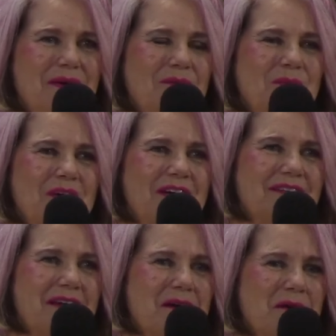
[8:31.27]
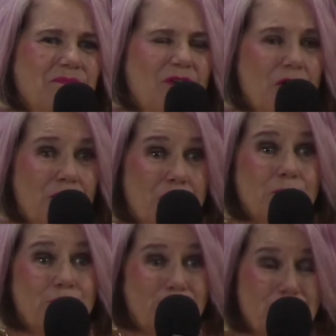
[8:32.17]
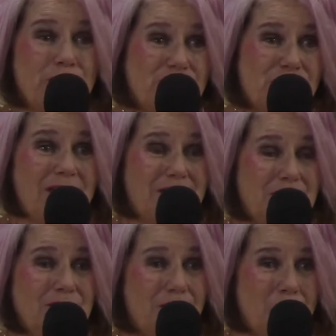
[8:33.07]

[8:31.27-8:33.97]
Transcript: But um, are you appreciating